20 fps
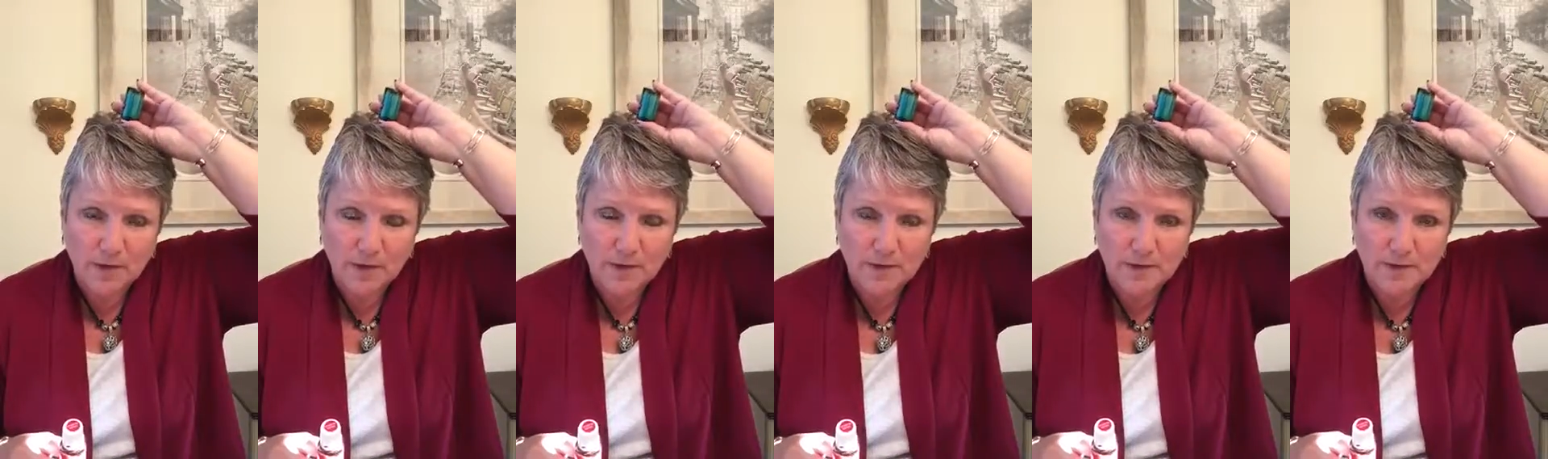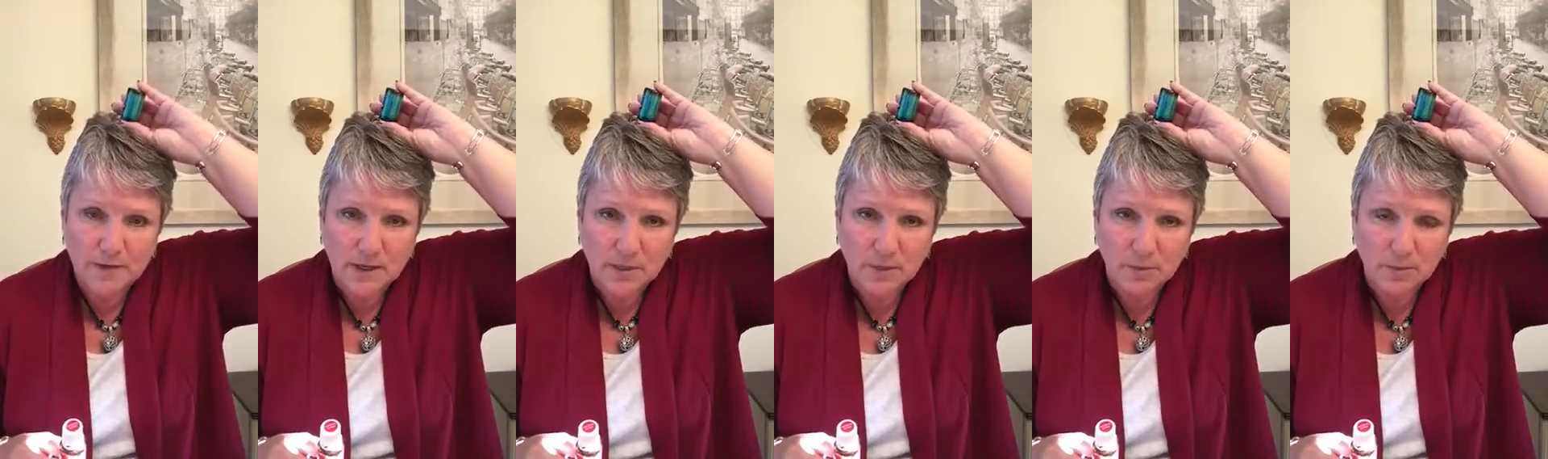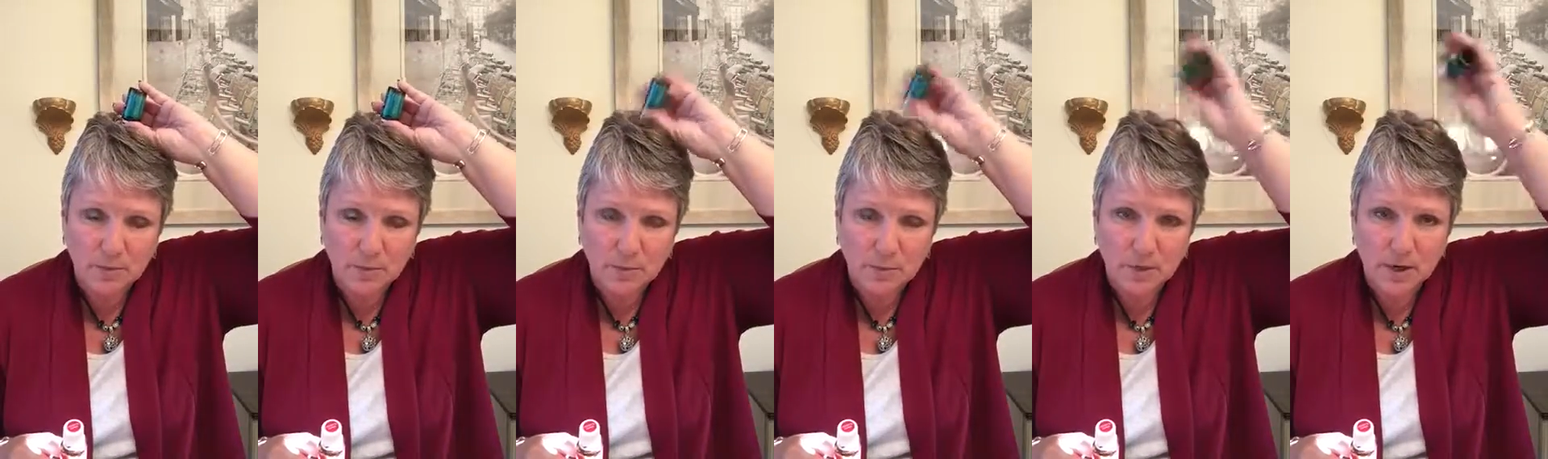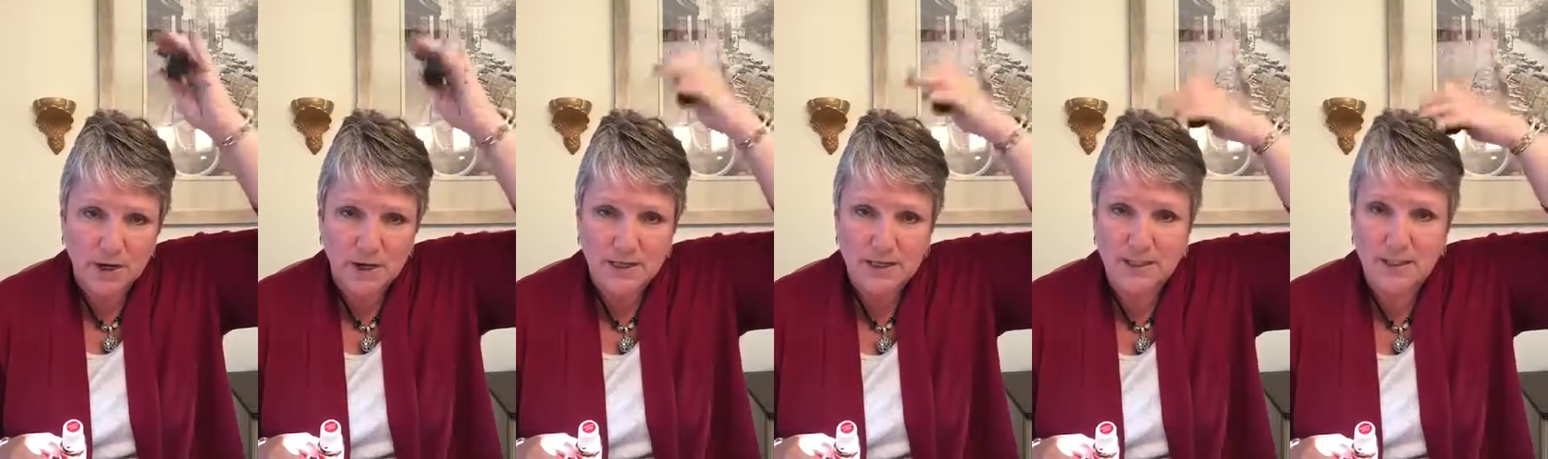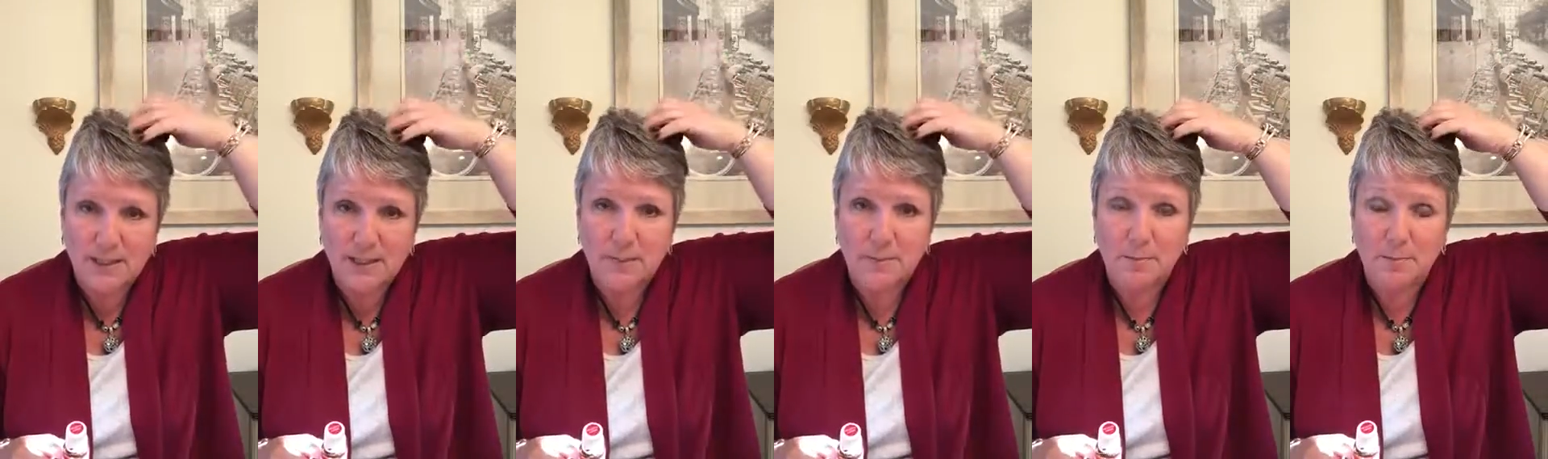on the center of the brain to
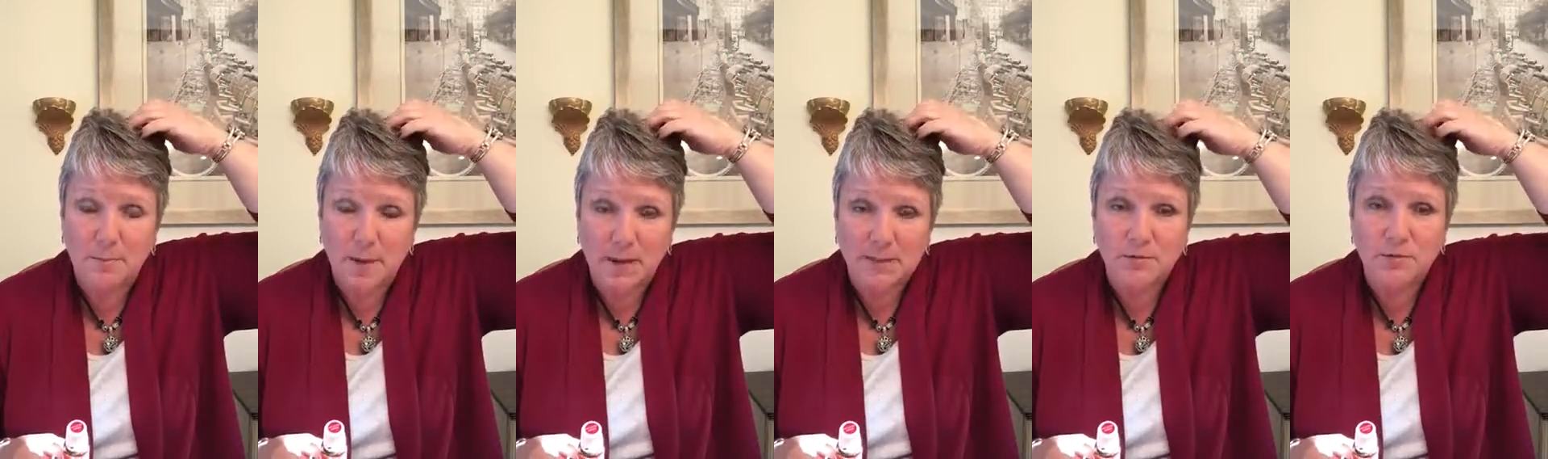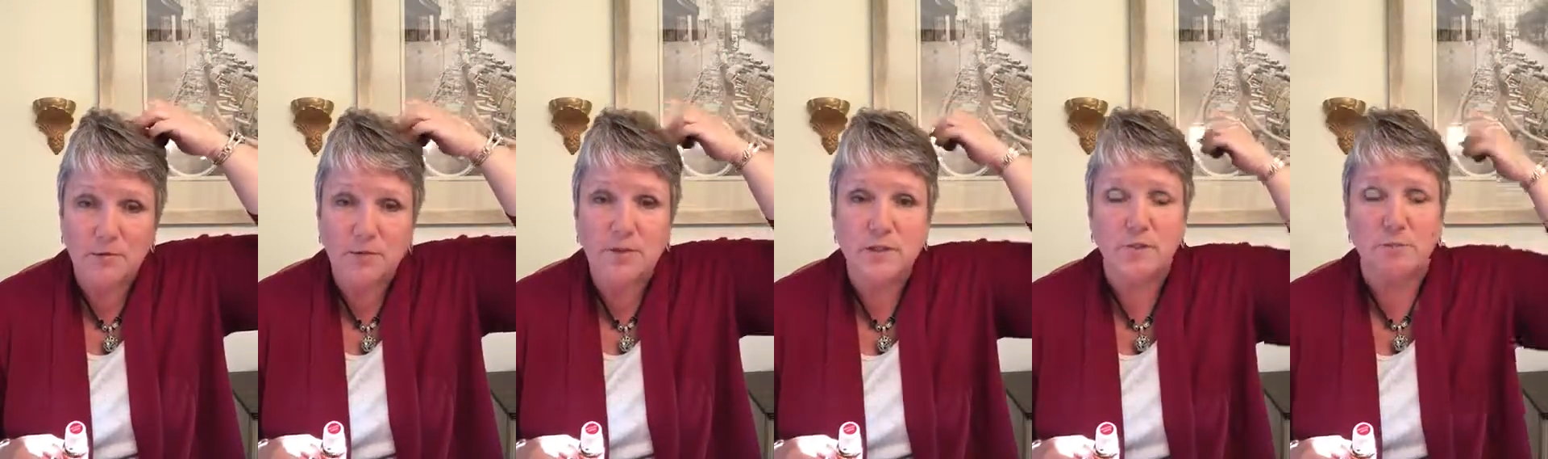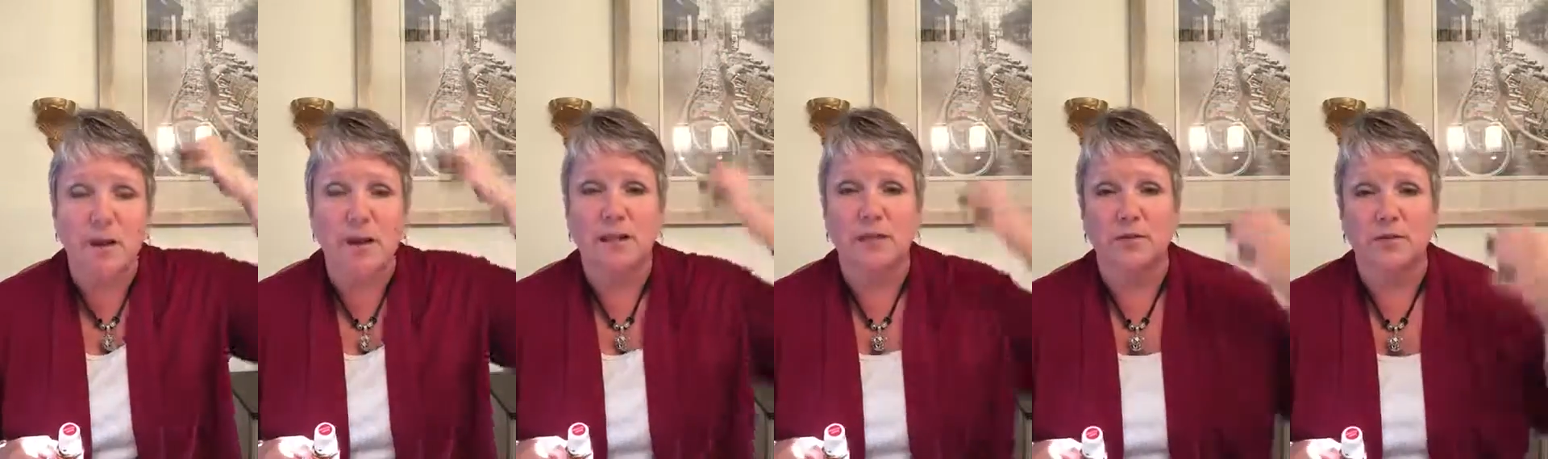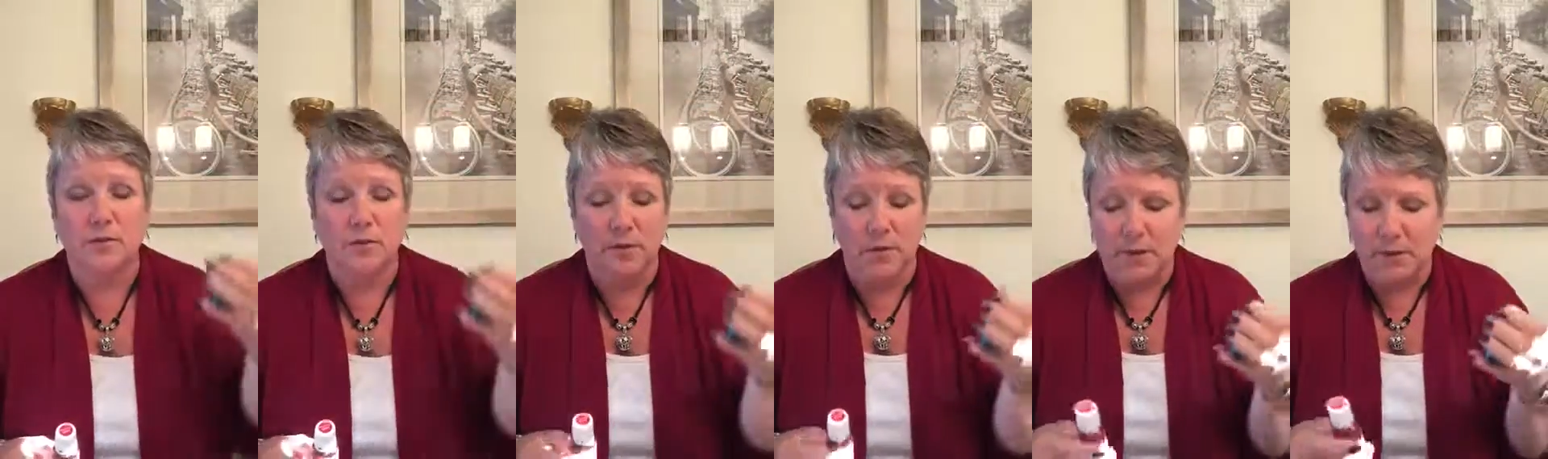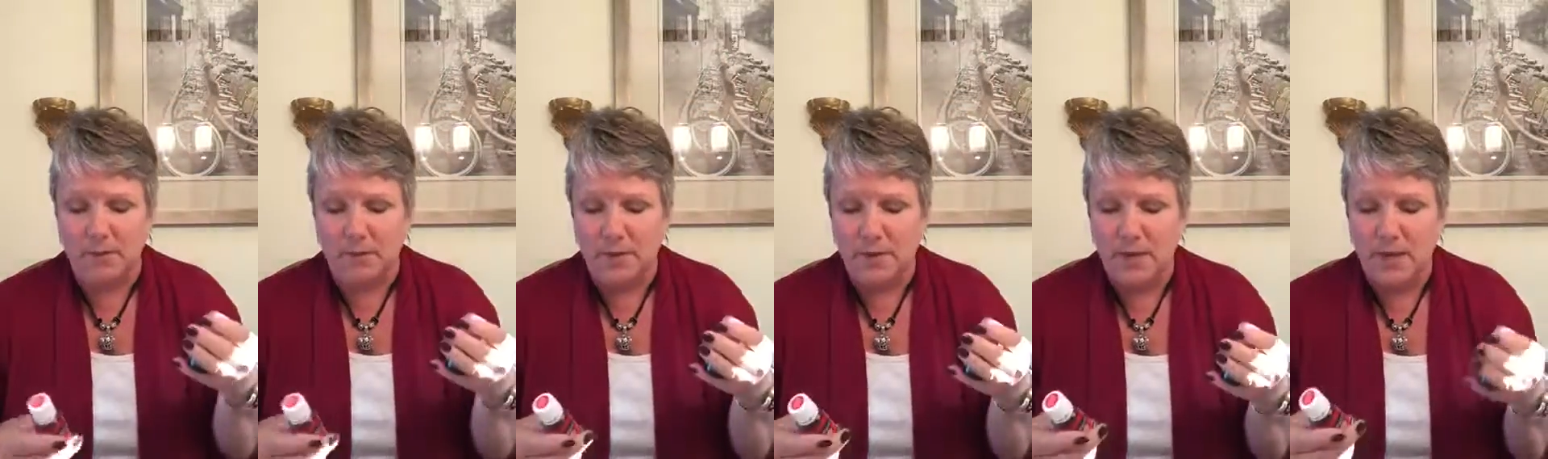get the best response for
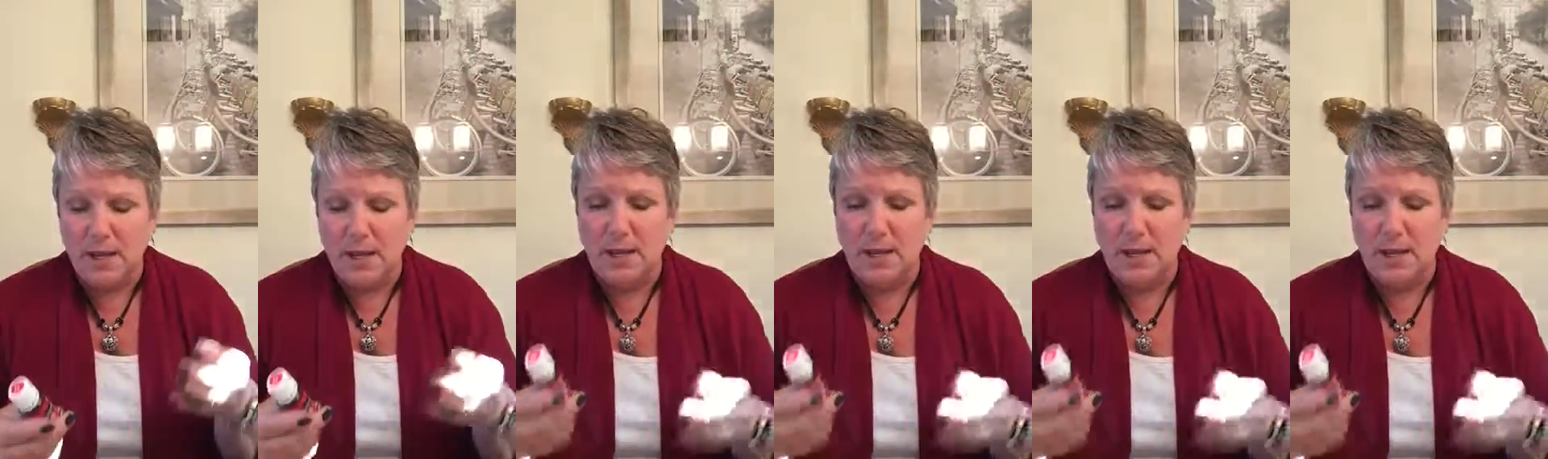them.